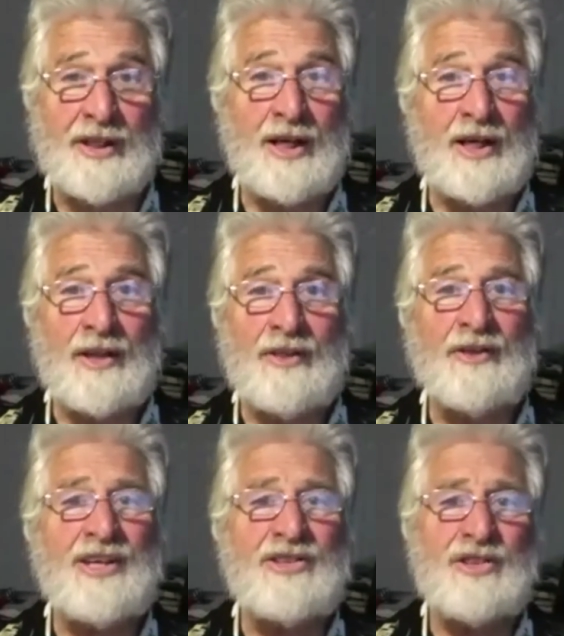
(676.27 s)
There
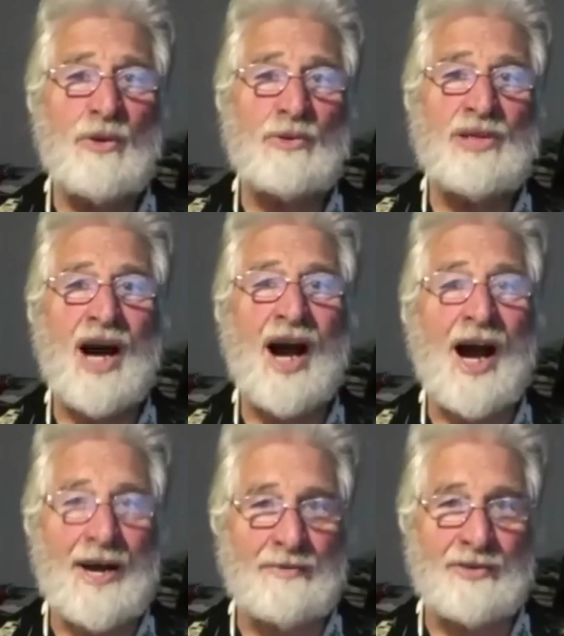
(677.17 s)
is no
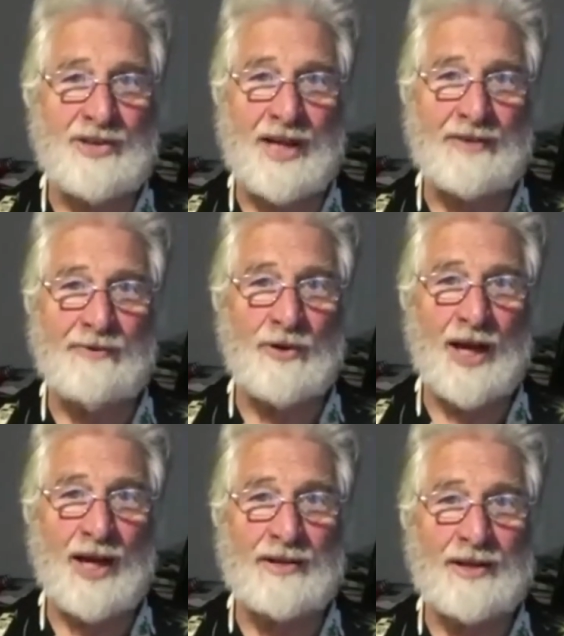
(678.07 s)
time set for that.
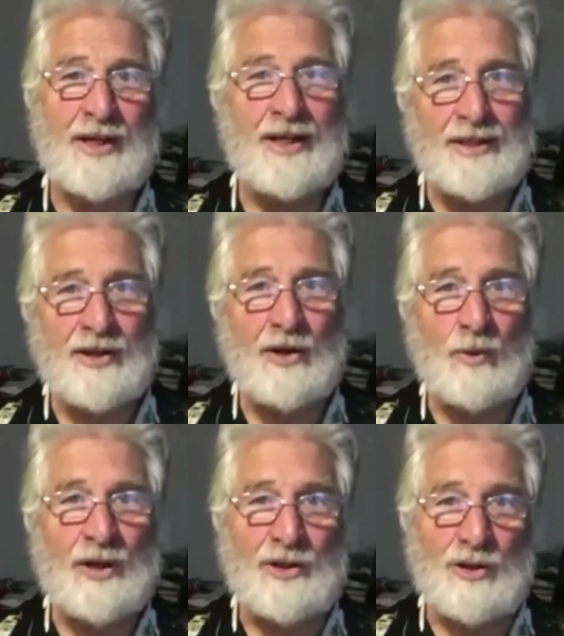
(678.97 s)
You know, we
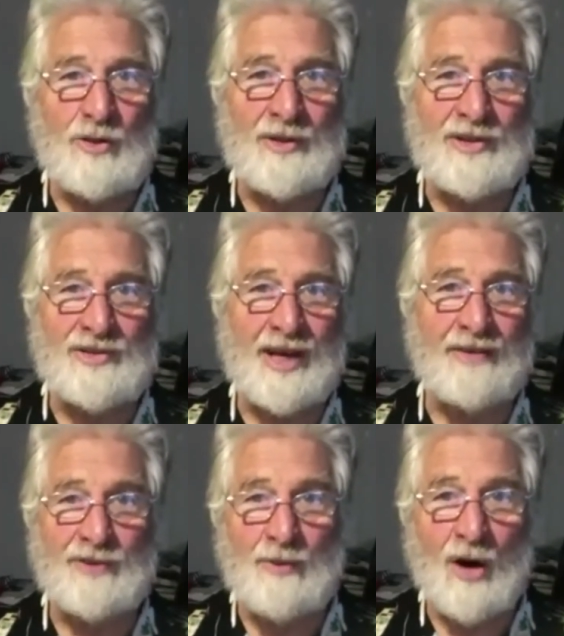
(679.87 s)
humans have
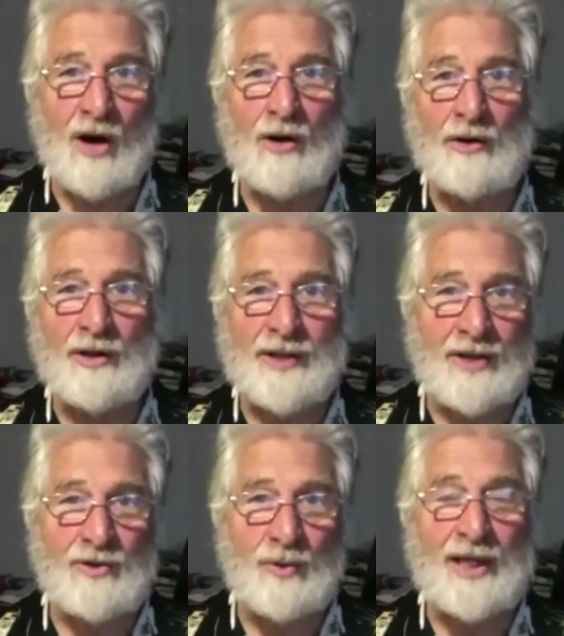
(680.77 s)
tomorrow and next
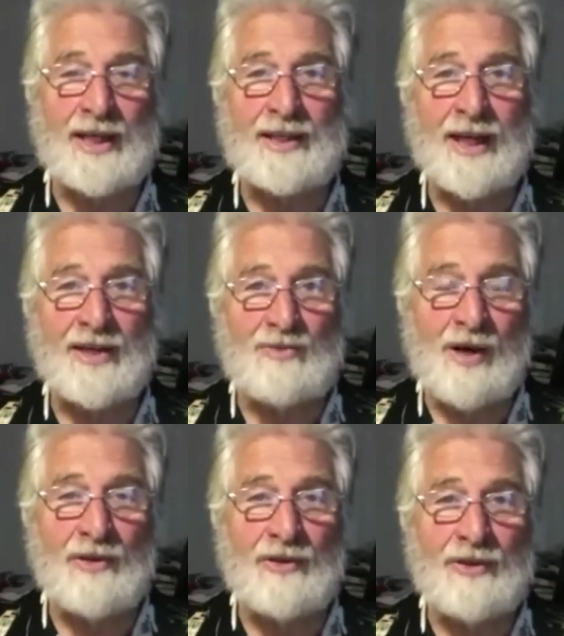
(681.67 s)
week and next
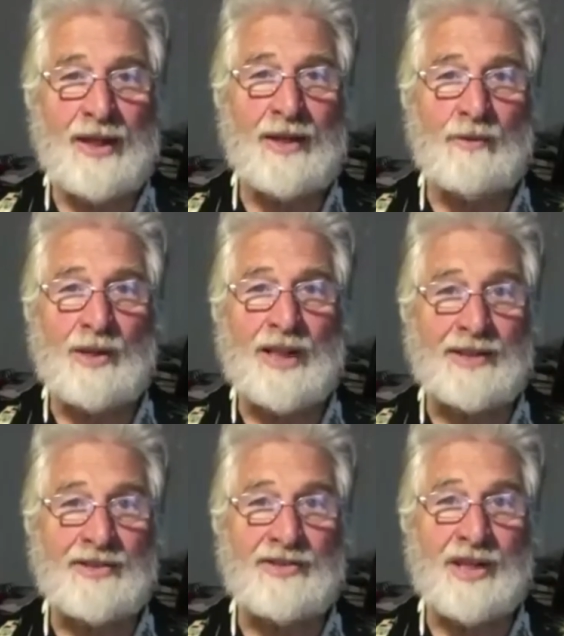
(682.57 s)
month. We'd like to
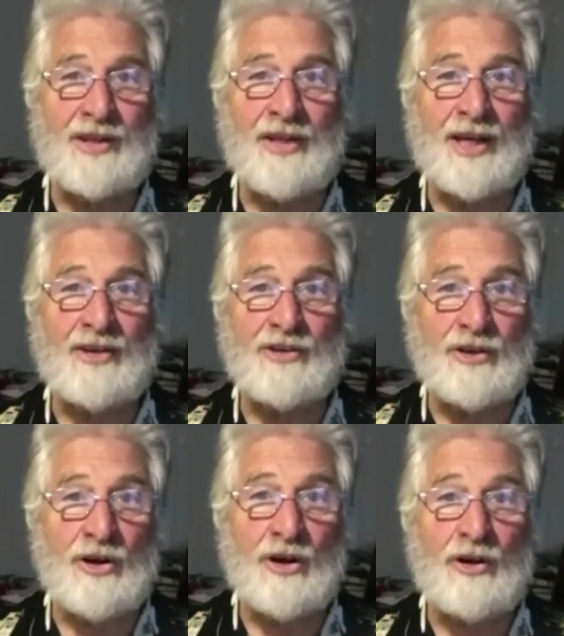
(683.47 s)
see if things
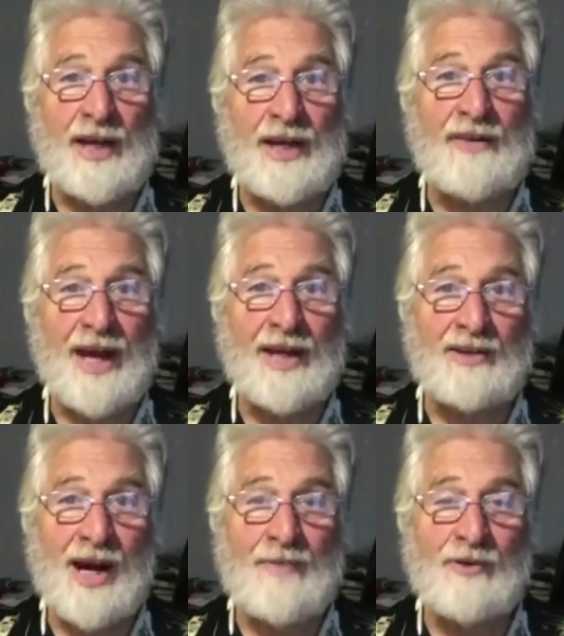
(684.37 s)
occur in that
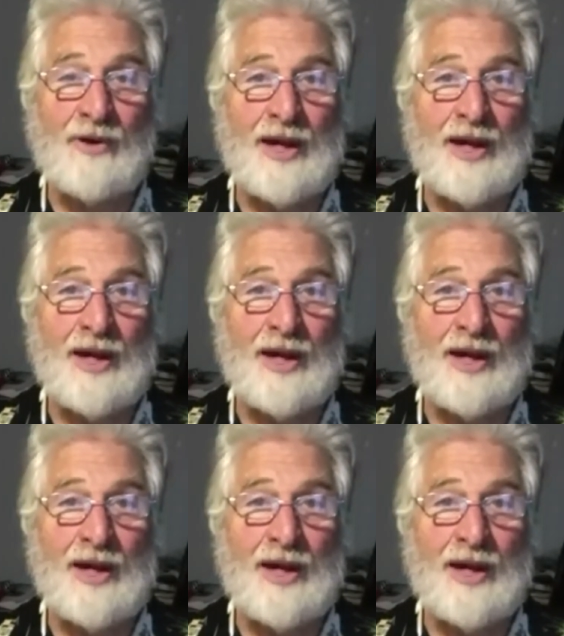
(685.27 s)
time frame.